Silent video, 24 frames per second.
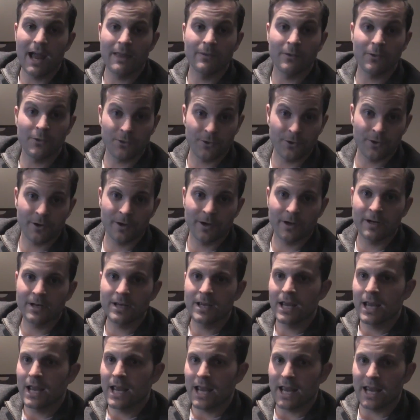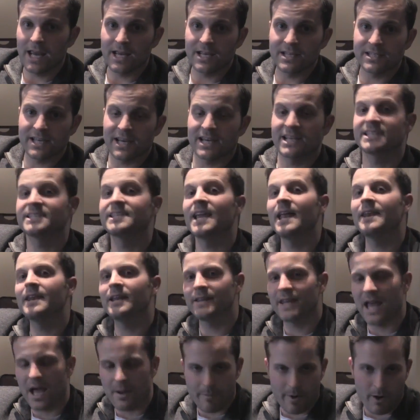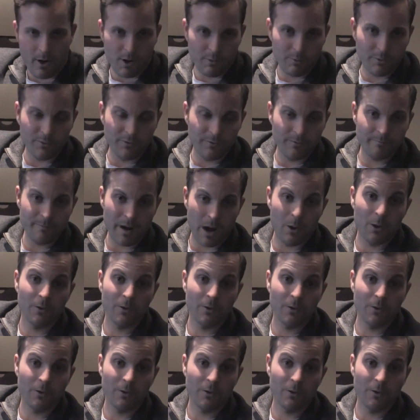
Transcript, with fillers: and the third is extending that powerful